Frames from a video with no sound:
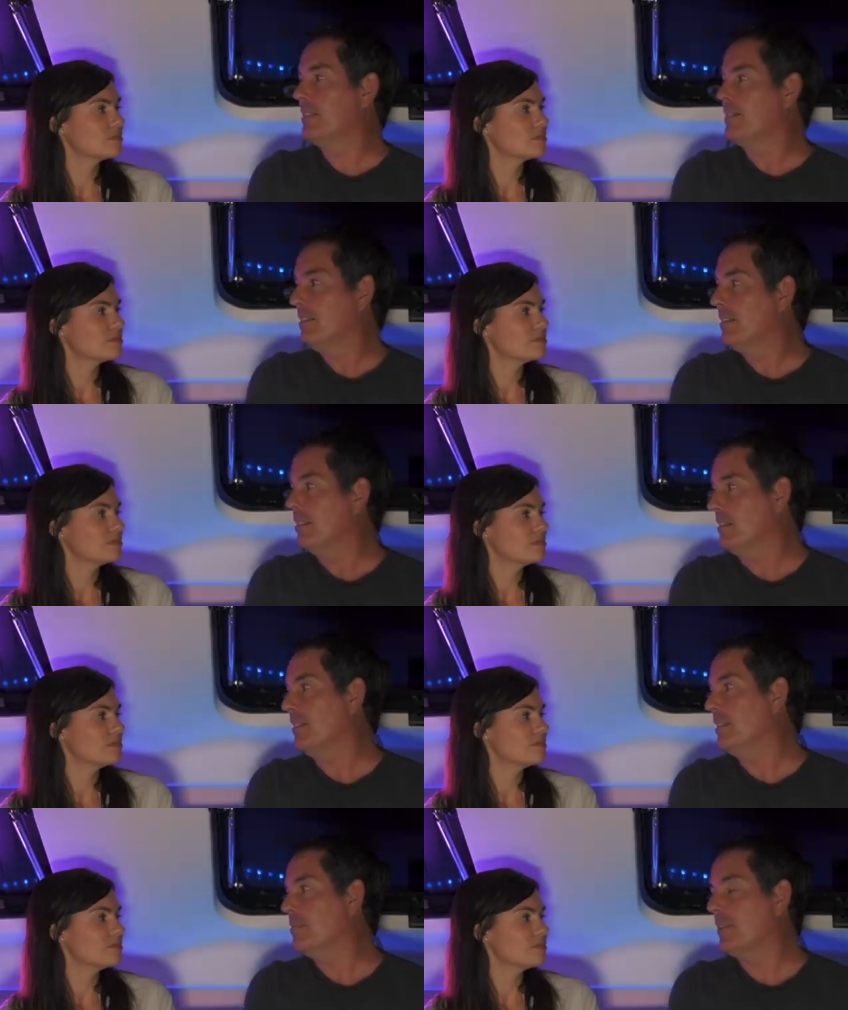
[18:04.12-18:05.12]
Speaker 1: in, you know, in
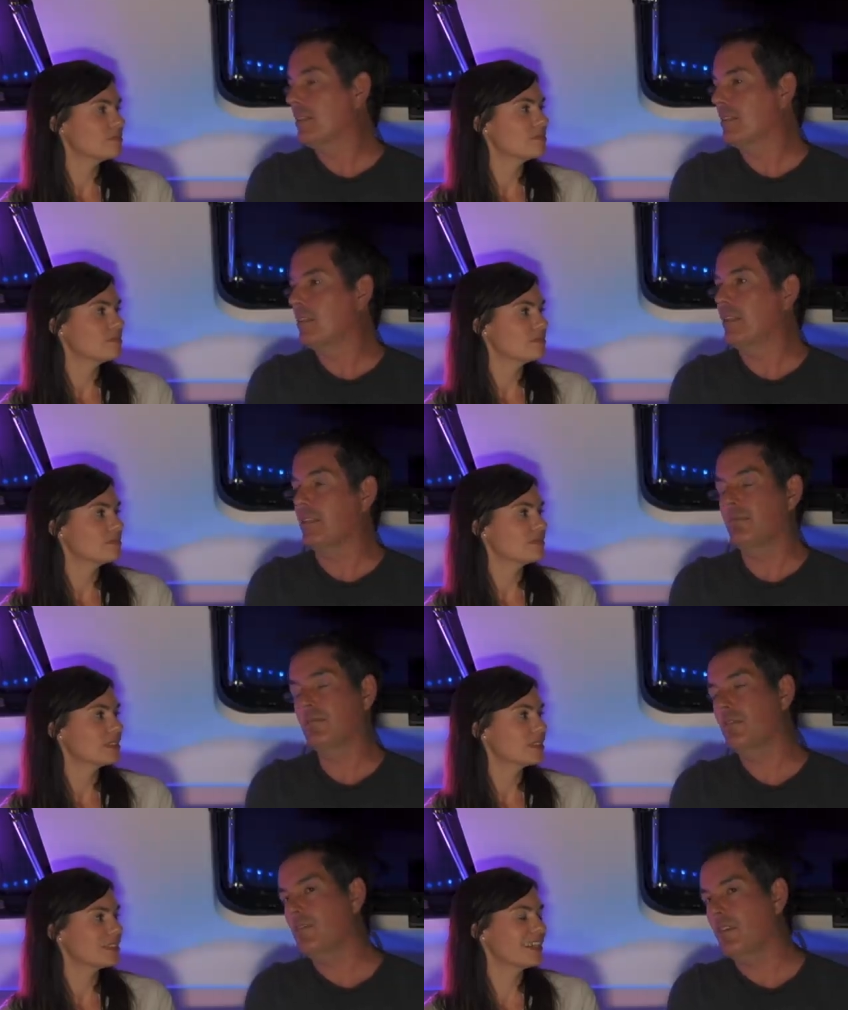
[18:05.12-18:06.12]
the middle of the night,
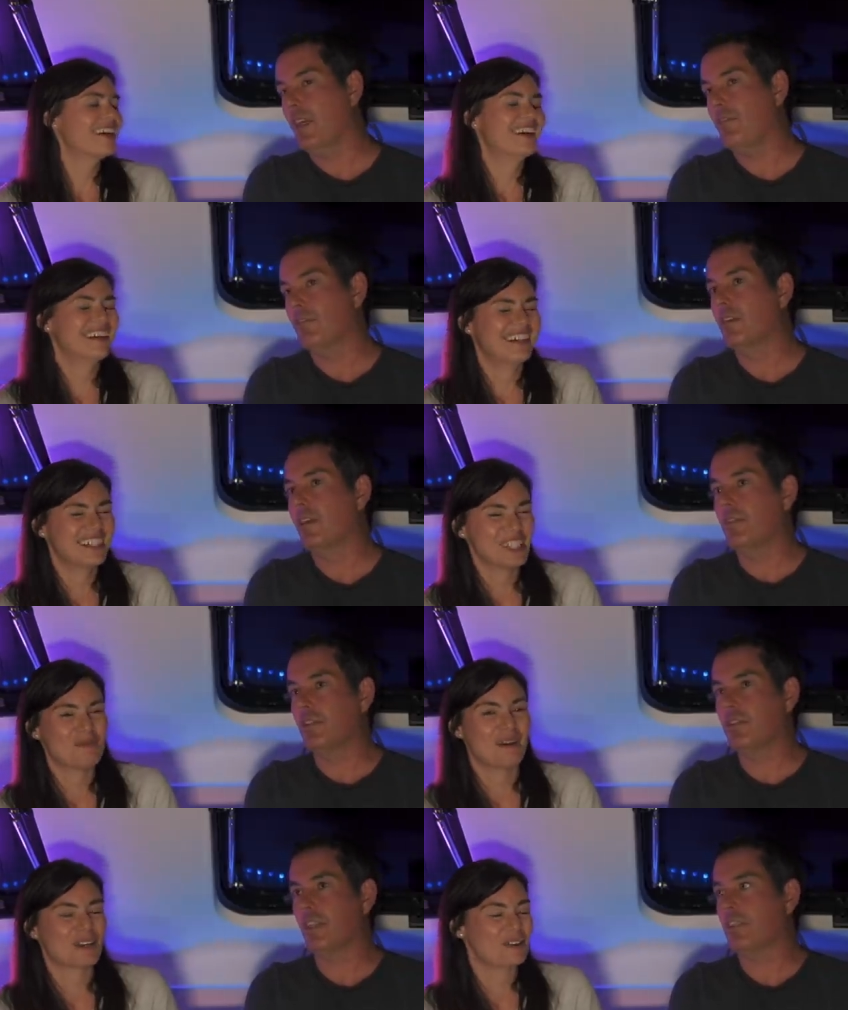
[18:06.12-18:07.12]
if you if you are
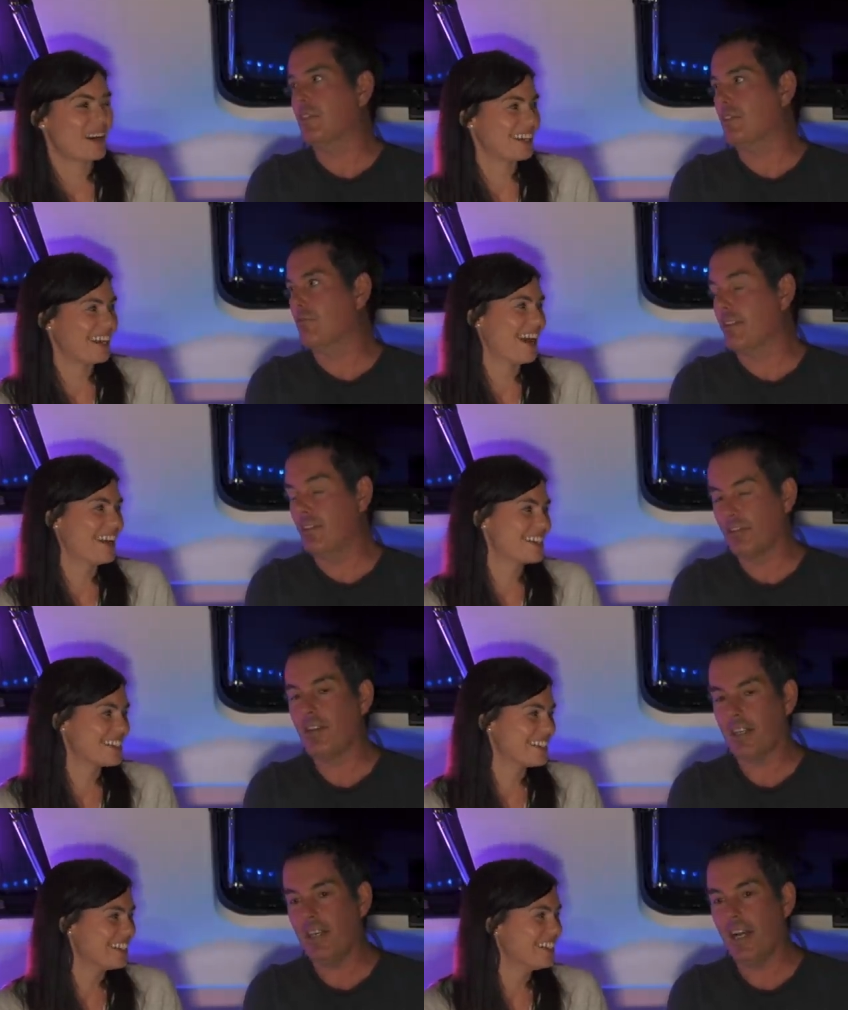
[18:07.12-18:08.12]
six foot three, you'd crack
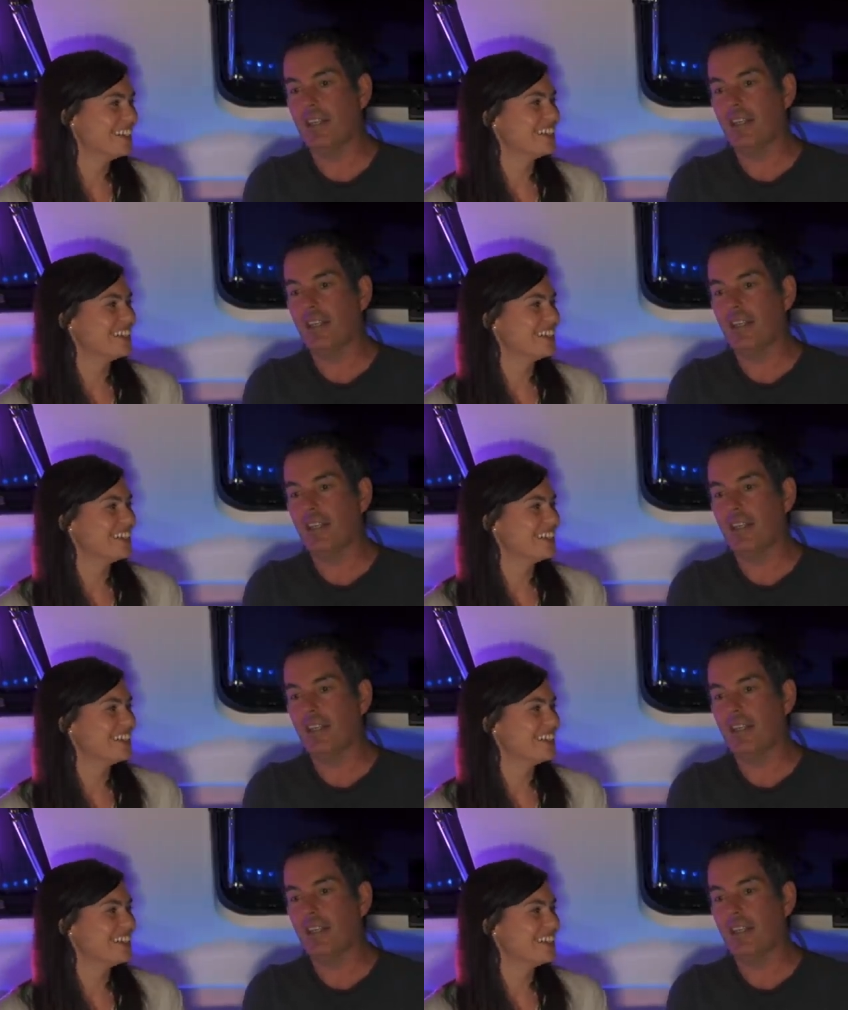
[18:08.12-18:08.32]
your head.